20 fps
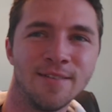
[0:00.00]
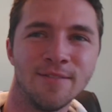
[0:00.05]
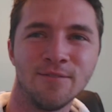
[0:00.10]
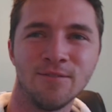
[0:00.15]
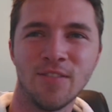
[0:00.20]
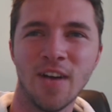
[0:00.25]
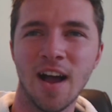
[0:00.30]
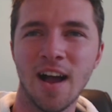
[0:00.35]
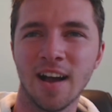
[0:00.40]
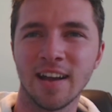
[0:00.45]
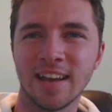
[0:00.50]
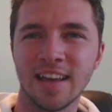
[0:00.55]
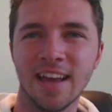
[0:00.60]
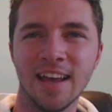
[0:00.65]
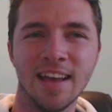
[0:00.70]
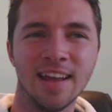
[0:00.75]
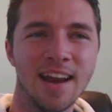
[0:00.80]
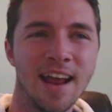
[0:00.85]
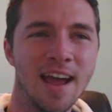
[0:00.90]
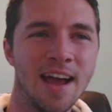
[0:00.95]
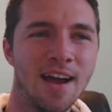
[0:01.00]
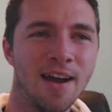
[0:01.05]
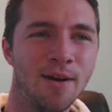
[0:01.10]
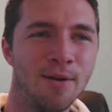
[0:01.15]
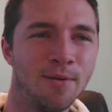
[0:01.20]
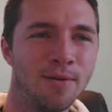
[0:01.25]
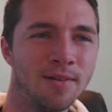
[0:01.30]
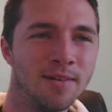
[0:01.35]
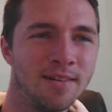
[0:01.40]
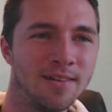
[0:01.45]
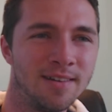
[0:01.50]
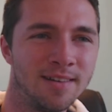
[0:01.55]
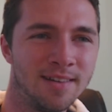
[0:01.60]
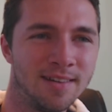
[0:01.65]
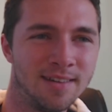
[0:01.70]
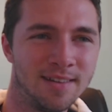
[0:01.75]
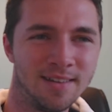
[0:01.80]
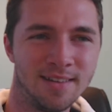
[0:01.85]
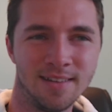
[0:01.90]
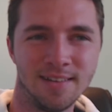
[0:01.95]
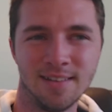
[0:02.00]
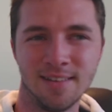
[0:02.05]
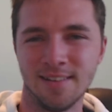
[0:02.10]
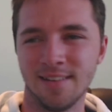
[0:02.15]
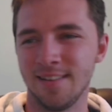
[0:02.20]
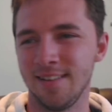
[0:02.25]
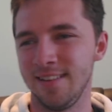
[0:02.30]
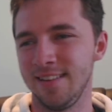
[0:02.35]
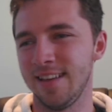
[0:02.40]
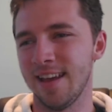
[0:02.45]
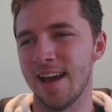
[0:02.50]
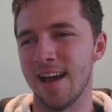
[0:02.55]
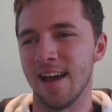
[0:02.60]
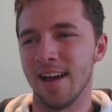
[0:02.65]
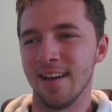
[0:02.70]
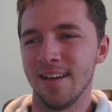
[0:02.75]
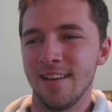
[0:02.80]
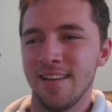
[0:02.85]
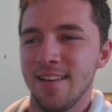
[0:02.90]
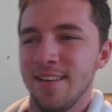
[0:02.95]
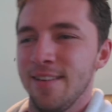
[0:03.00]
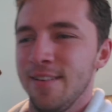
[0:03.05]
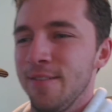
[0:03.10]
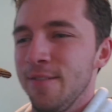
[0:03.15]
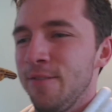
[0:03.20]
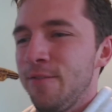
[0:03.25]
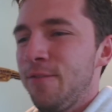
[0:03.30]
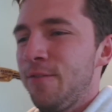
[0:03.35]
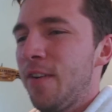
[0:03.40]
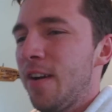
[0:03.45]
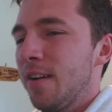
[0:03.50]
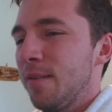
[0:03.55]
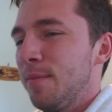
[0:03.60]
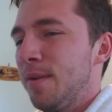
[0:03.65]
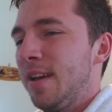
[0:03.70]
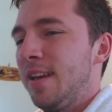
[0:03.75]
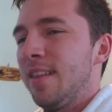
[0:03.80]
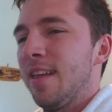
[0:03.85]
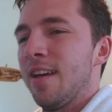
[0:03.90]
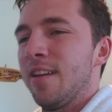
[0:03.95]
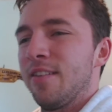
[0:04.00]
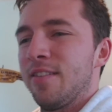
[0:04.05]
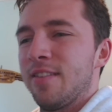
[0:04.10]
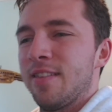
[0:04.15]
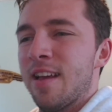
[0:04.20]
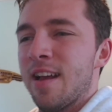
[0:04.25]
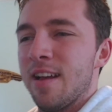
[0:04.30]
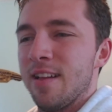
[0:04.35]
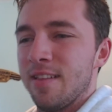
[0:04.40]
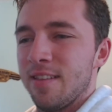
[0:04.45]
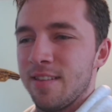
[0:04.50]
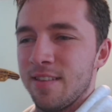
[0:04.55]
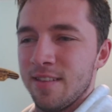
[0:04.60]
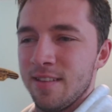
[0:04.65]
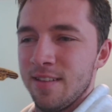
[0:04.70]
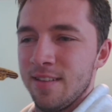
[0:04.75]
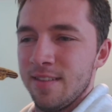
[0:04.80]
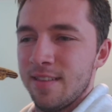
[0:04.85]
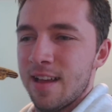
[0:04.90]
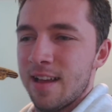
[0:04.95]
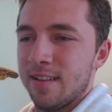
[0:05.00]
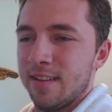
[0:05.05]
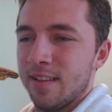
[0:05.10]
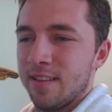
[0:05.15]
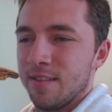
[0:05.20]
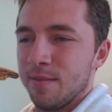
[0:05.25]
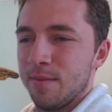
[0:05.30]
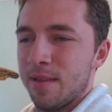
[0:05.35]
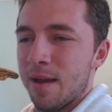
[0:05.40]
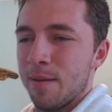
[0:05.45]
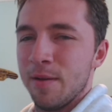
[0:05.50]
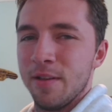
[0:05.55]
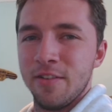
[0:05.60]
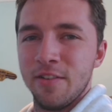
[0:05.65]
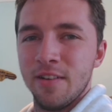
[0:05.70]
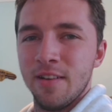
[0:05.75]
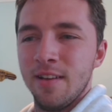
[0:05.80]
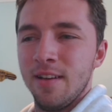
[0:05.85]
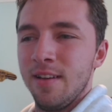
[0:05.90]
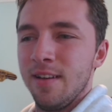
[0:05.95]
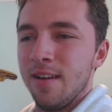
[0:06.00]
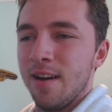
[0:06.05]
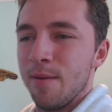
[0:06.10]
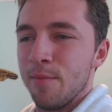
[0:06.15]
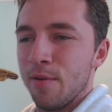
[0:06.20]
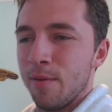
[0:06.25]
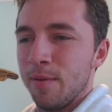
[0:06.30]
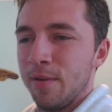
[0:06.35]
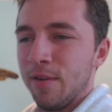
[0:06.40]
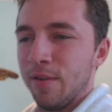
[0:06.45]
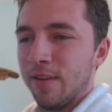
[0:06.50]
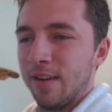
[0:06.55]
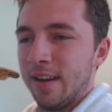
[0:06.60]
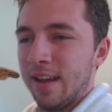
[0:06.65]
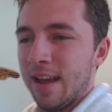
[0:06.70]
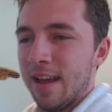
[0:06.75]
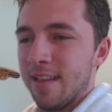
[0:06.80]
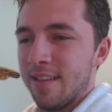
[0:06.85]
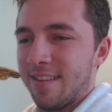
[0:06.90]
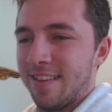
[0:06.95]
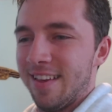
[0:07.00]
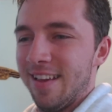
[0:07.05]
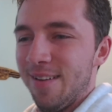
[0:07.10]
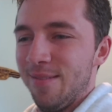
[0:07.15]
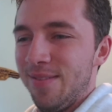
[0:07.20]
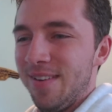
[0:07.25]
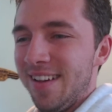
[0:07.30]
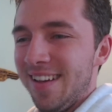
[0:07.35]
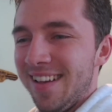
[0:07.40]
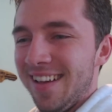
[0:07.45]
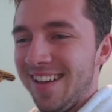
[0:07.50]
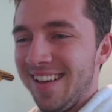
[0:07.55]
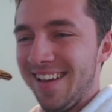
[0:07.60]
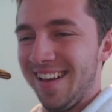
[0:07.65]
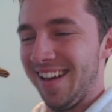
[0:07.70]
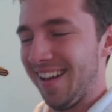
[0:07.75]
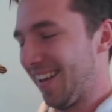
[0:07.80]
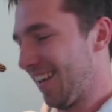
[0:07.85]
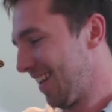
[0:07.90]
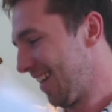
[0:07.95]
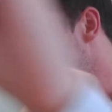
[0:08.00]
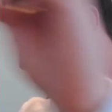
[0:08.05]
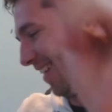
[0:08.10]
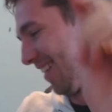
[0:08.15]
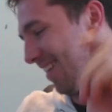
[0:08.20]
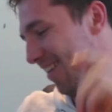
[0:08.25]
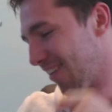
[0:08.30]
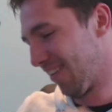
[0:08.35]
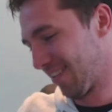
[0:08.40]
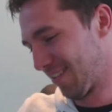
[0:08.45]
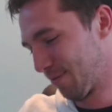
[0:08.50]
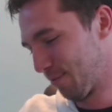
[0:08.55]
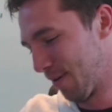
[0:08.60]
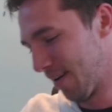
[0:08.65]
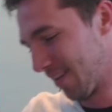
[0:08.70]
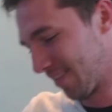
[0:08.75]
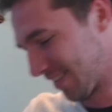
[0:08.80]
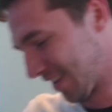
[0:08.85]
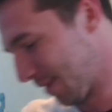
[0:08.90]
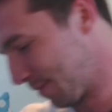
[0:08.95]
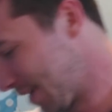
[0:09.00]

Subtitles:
Fucking hell. Yeah. Fuck me, that did some damage. I'm probably not going to get some nice words coming